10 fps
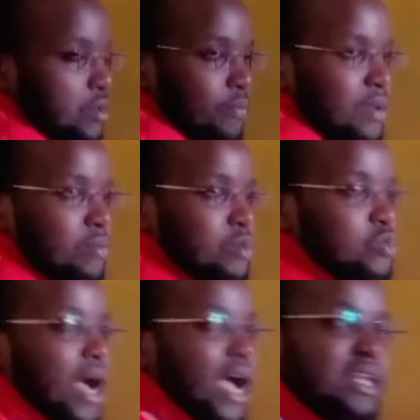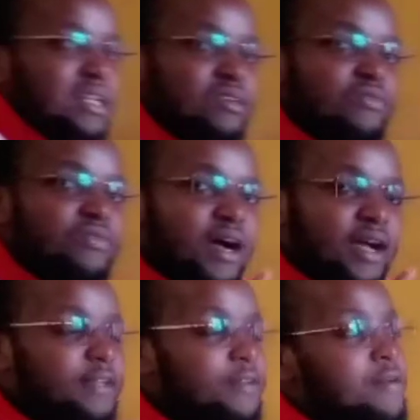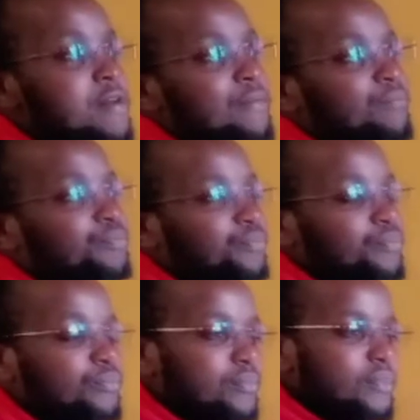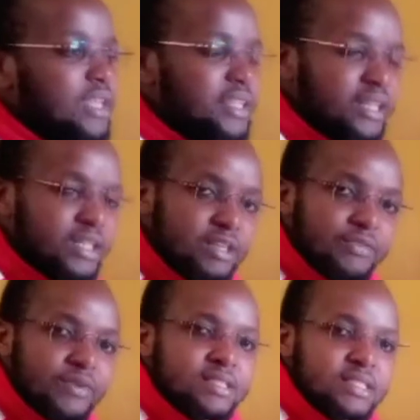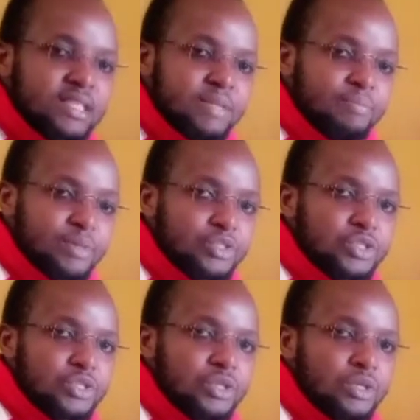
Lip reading: be able to identify the difference in pitch,